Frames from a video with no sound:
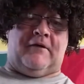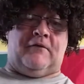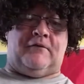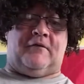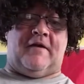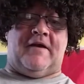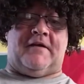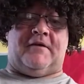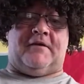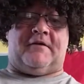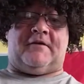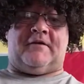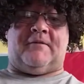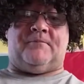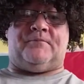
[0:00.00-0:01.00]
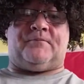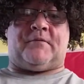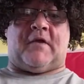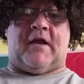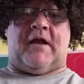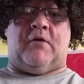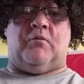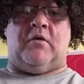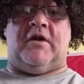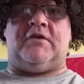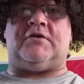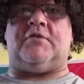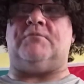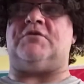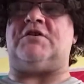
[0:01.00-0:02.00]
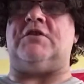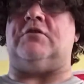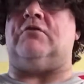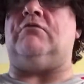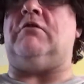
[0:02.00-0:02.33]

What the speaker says: friends, and welcome to